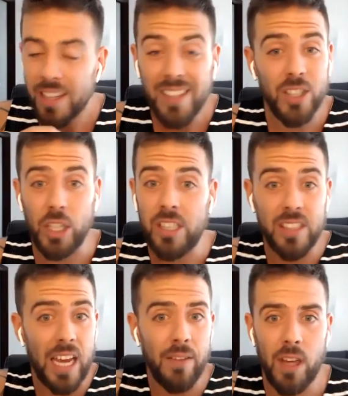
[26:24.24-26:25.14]
just
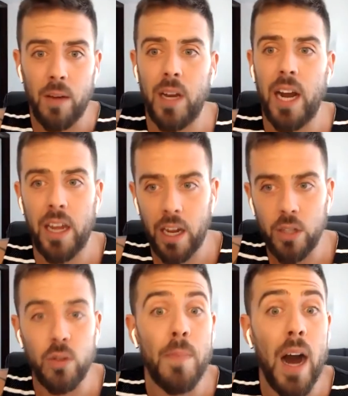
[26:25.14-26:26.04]
save them and i, I
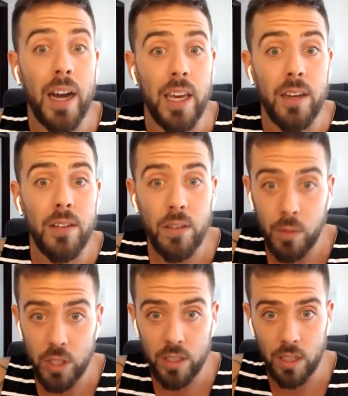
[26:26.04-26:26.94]
use pocket
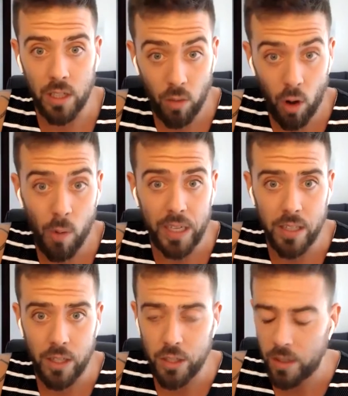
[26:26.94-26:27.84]
which is a chrome
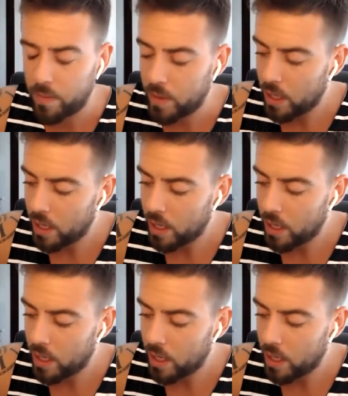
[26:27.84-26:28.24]
extension mm-hmm.